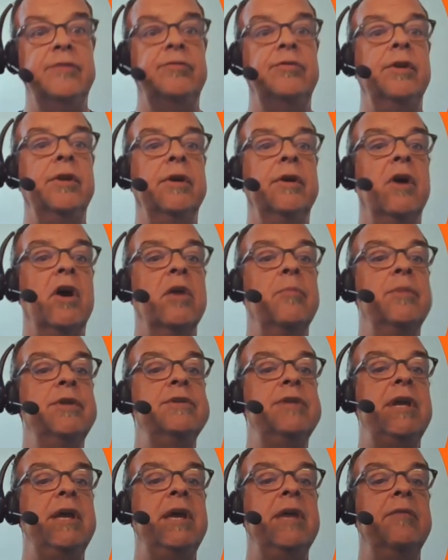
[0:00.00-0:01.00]
to the garbage
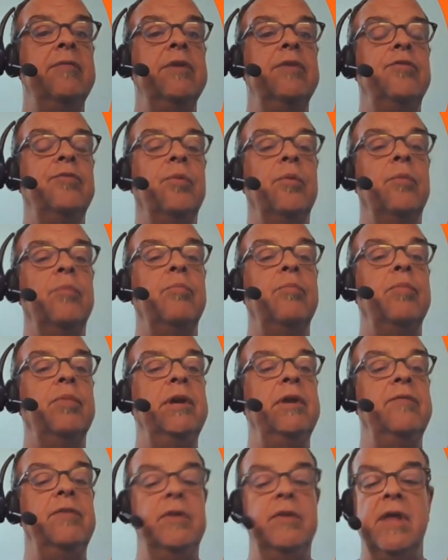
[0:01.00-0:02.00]
can. This will
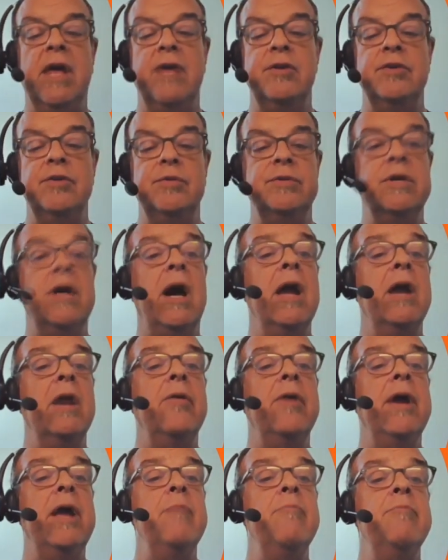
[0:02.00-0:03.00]
give you that new
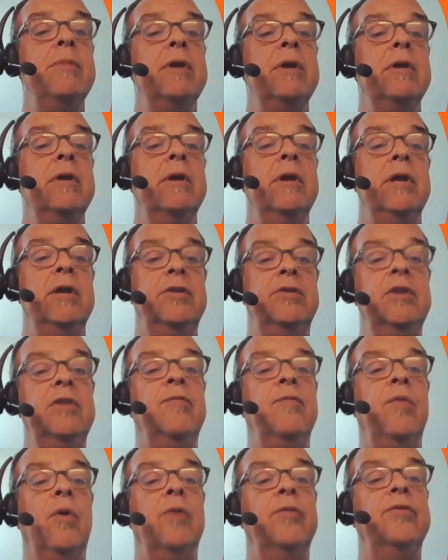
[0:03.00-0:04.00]
diagram. It
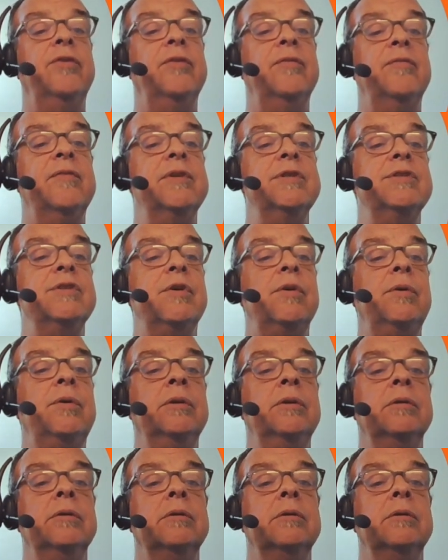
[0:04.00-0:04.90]
defaults to physical.